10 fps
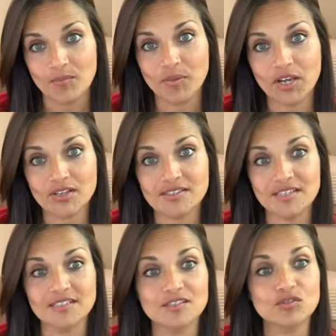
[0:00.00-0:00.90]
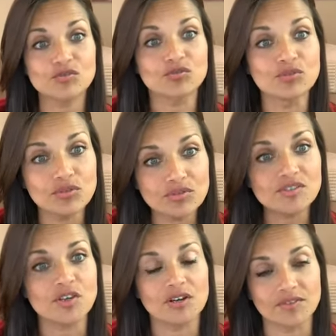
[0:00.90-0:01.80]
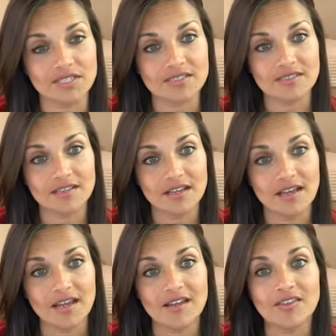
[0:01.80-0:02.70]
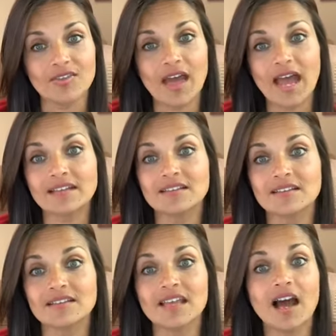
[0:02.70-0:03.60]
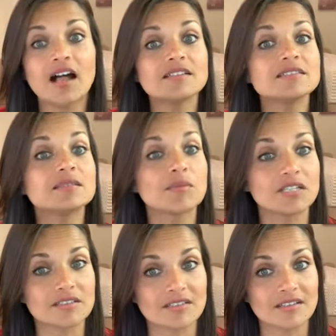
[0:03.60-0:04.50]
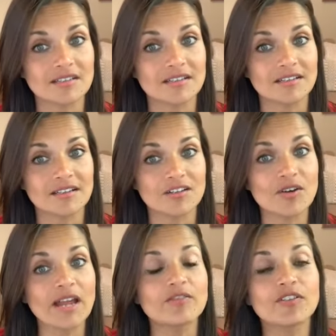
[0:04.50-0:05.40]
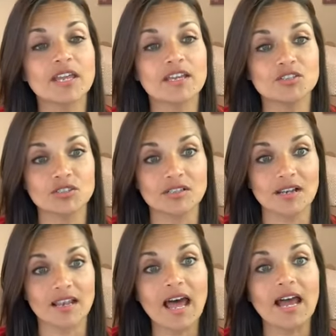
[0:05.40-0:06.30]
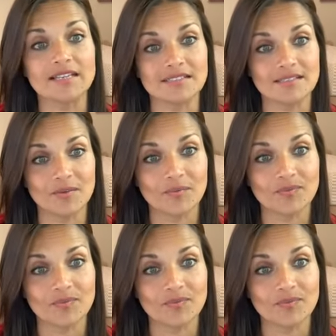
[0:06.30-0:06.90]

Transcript: because it is through service that the ultimate gratification lies.